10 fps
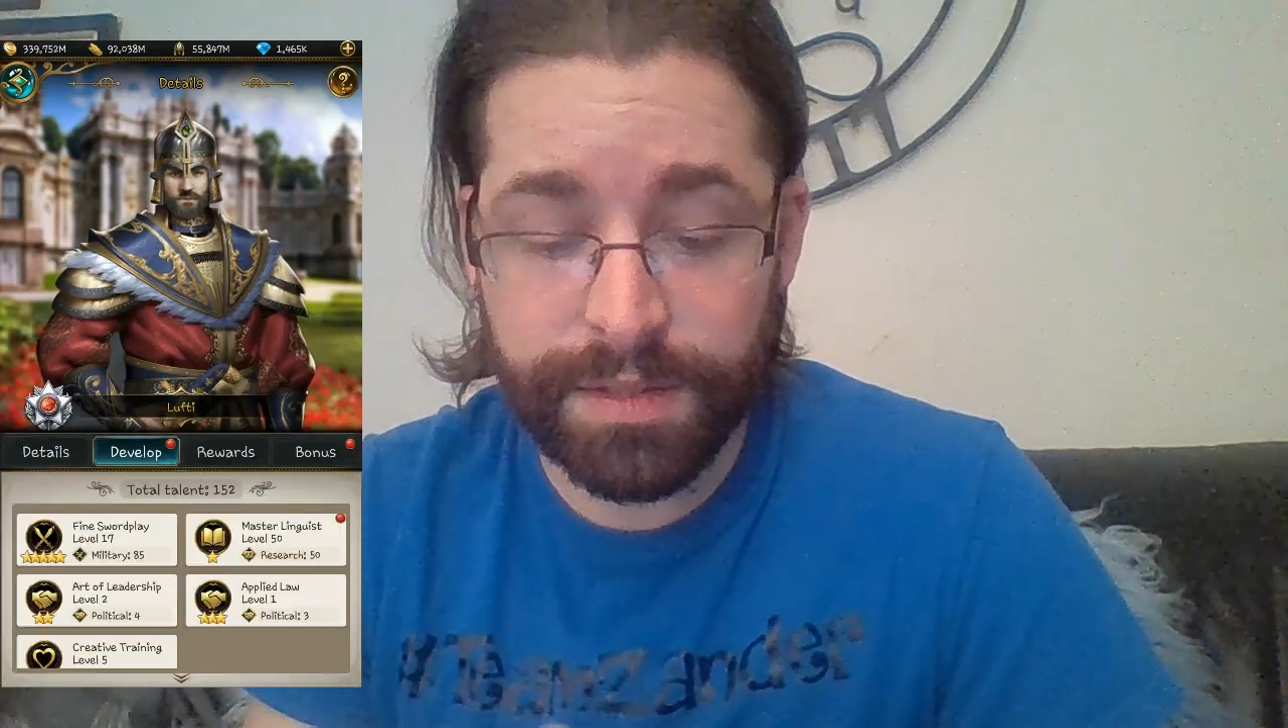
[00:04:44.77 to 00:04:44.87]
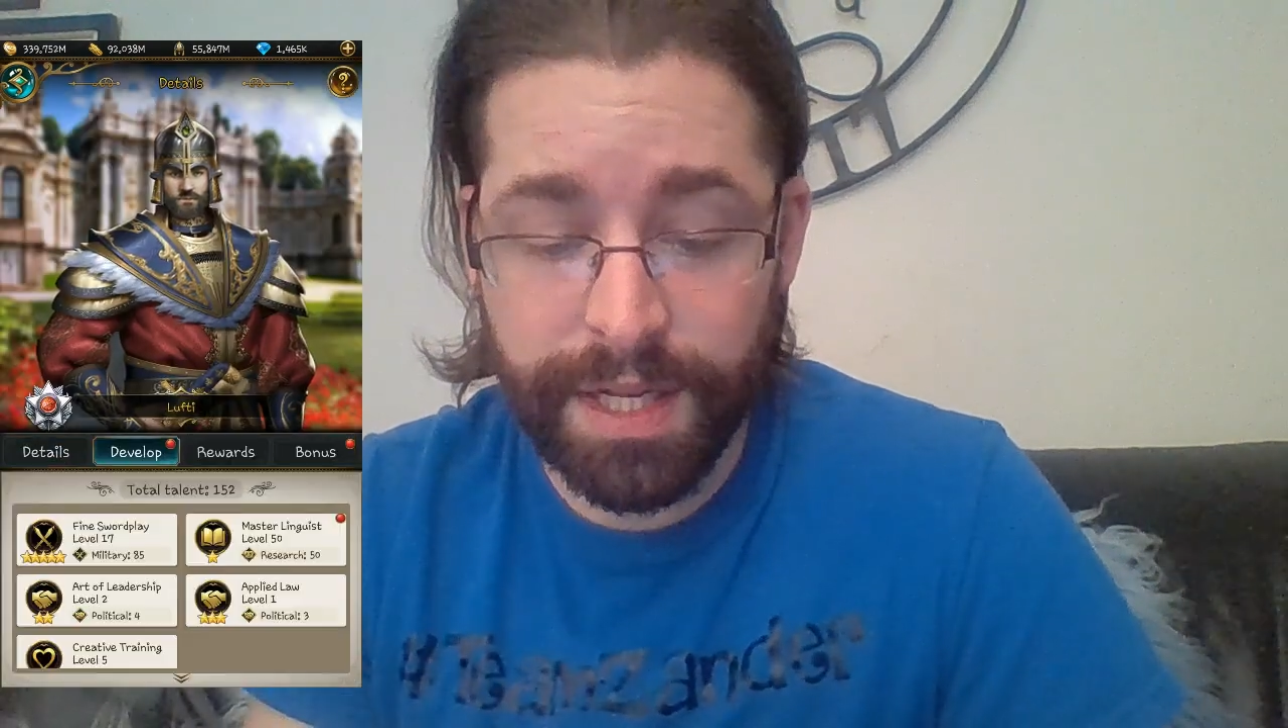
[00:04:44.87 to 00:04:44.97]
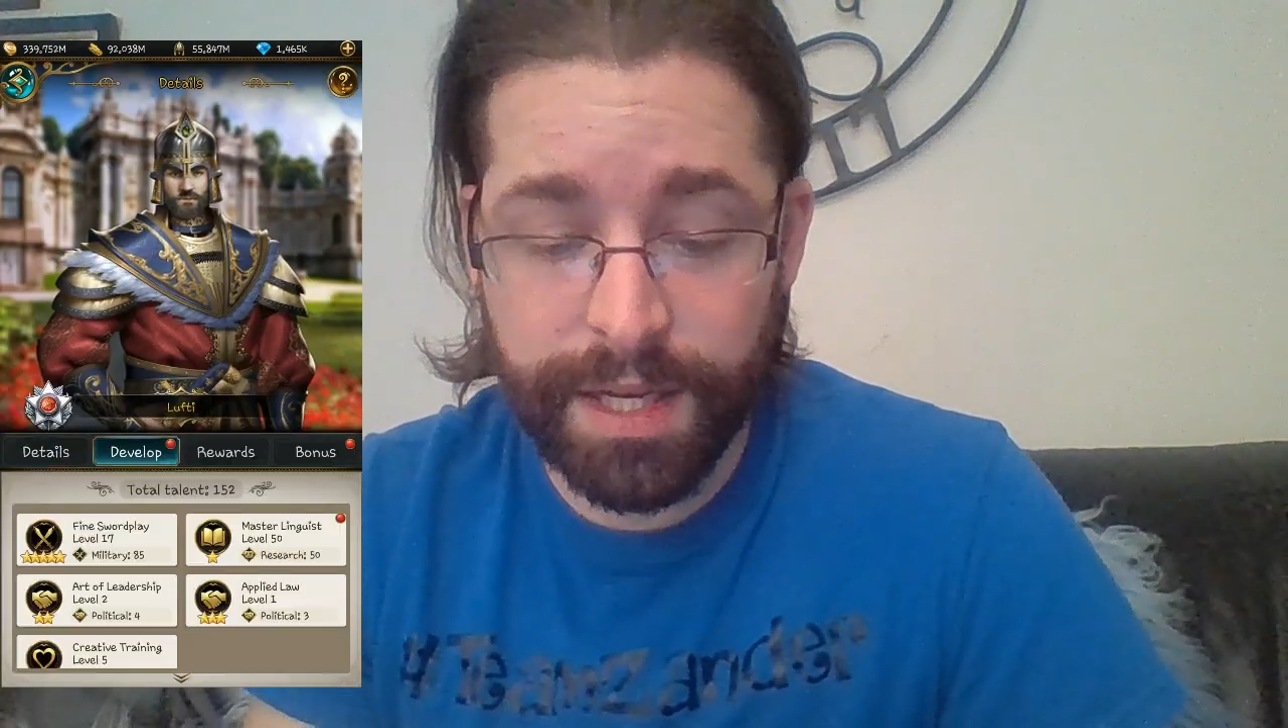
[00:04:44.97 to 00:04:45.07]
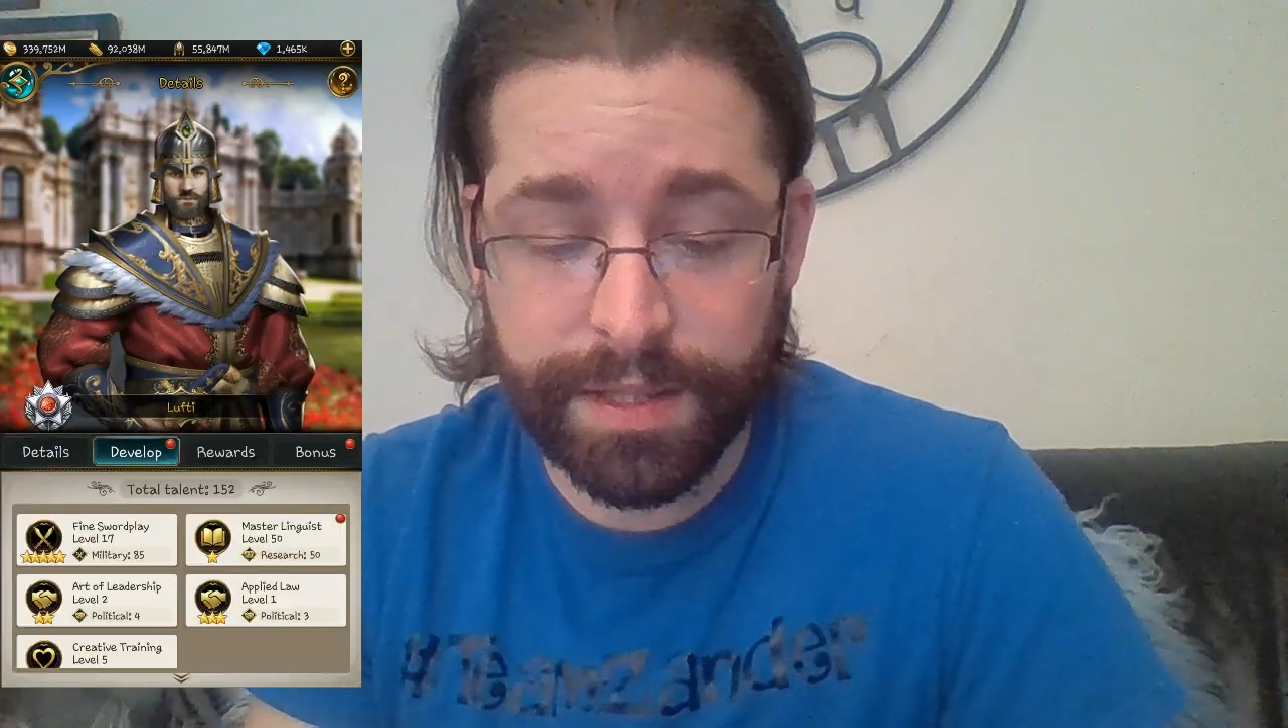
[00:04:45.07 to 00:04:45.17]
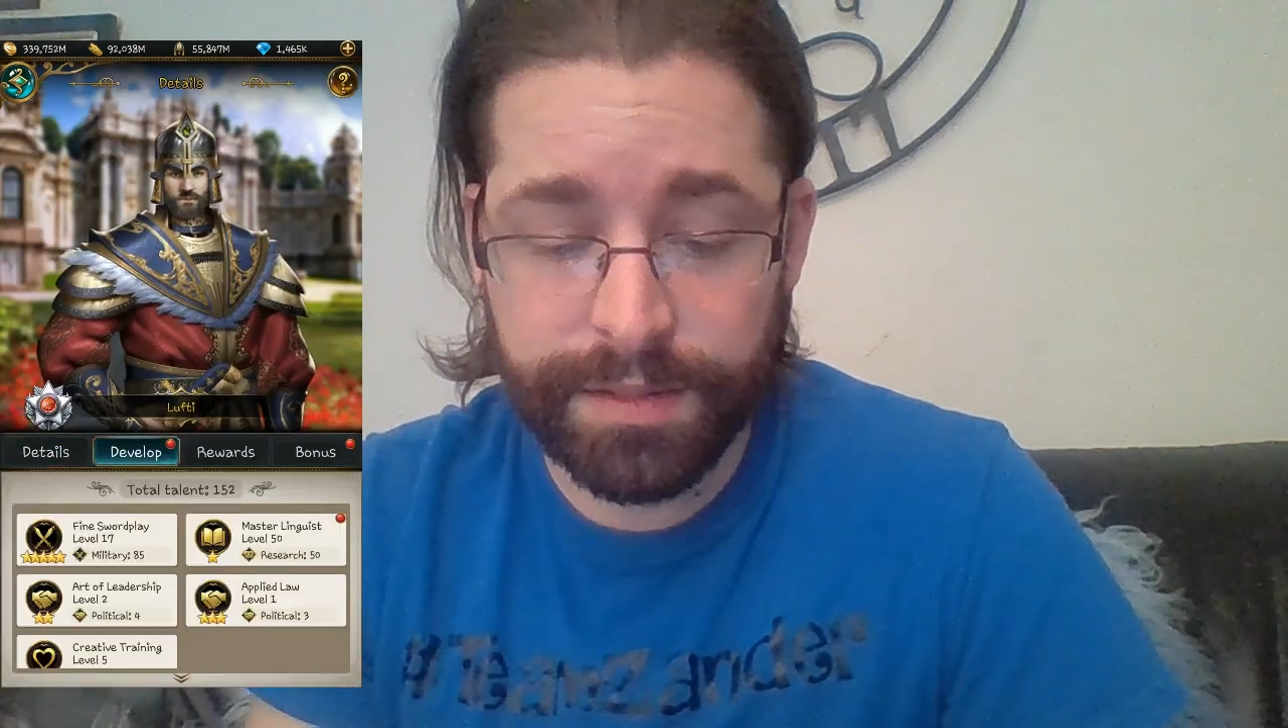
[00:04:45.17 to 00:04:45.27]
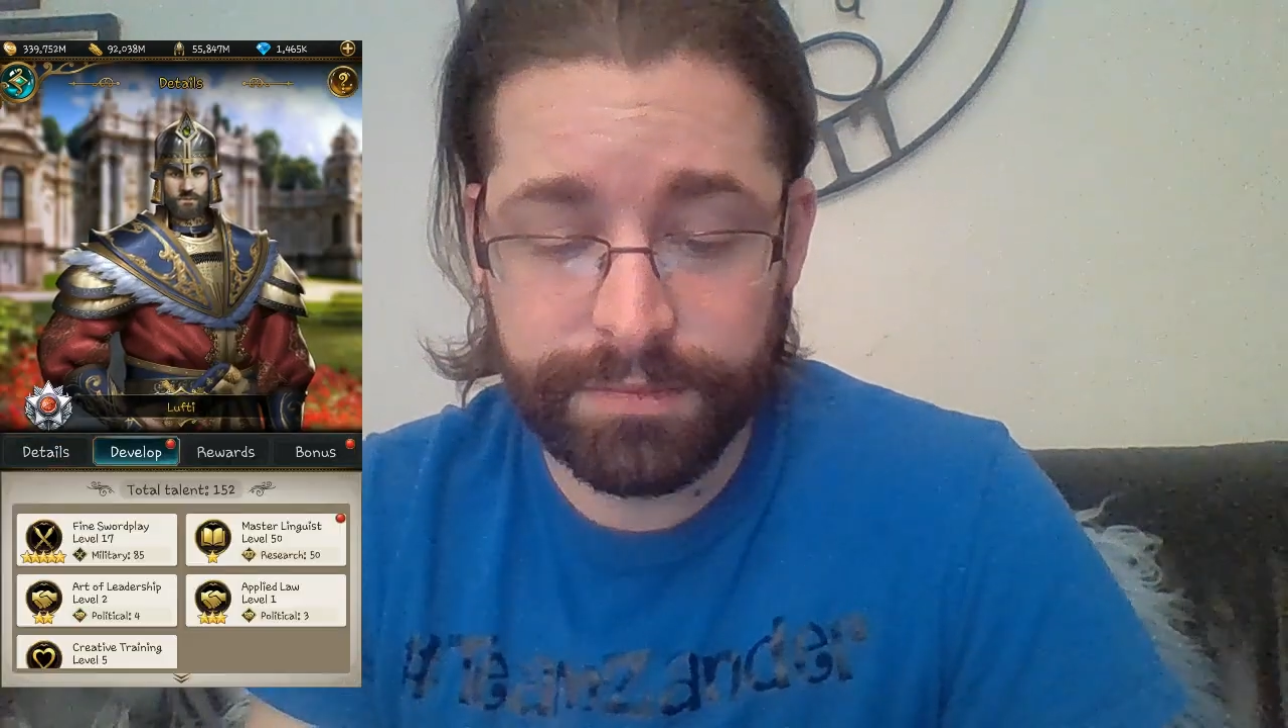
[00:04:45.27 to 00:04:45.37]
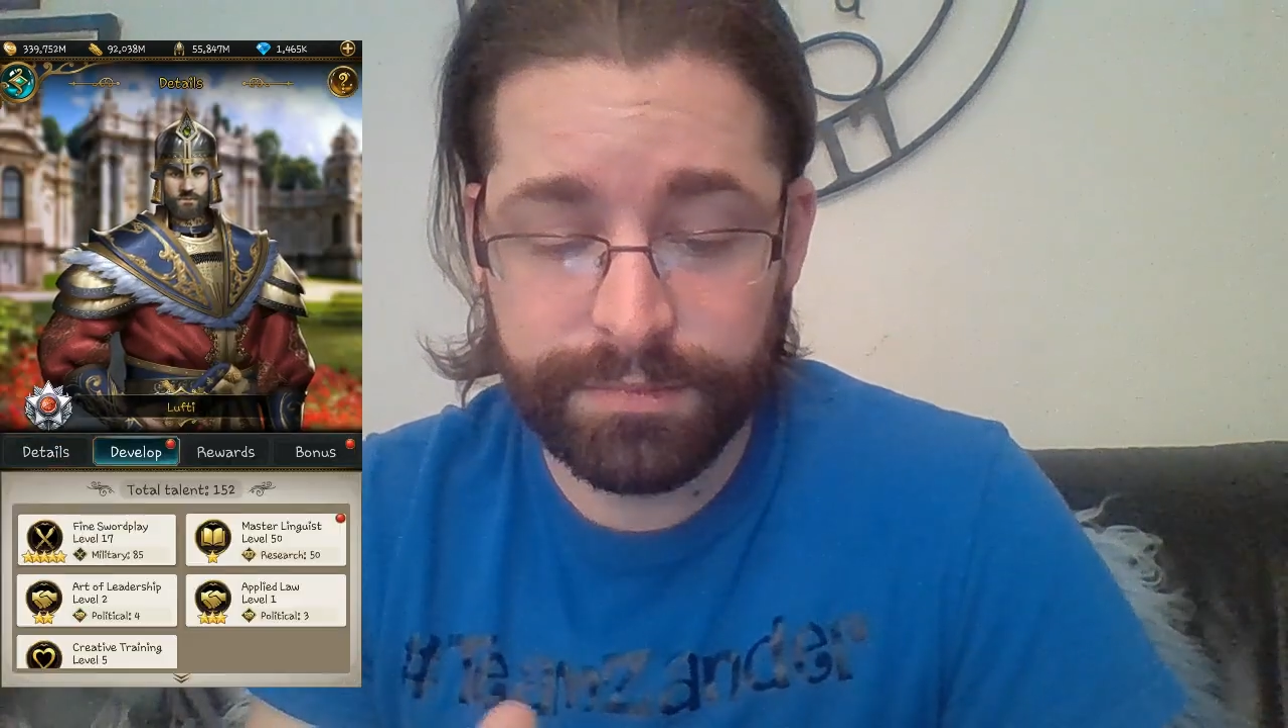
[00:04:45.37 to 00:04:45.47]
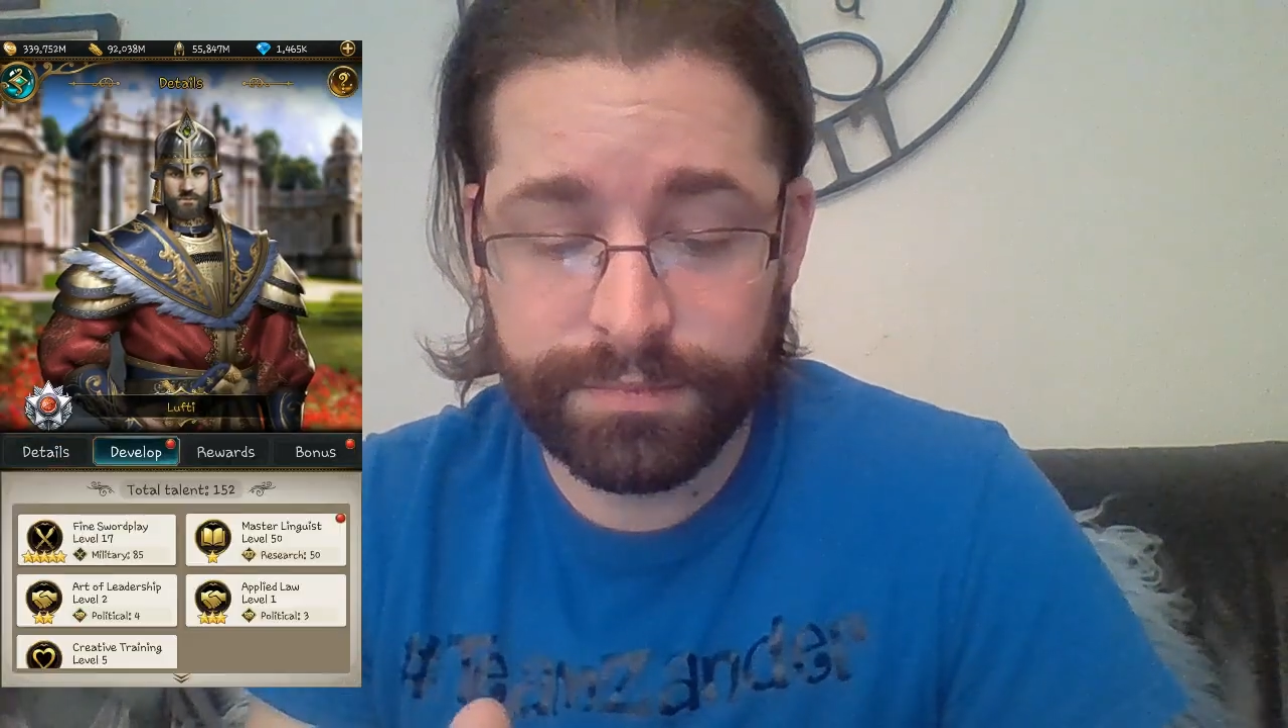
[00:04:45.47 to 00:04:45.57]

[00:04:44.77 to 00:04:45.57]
talent,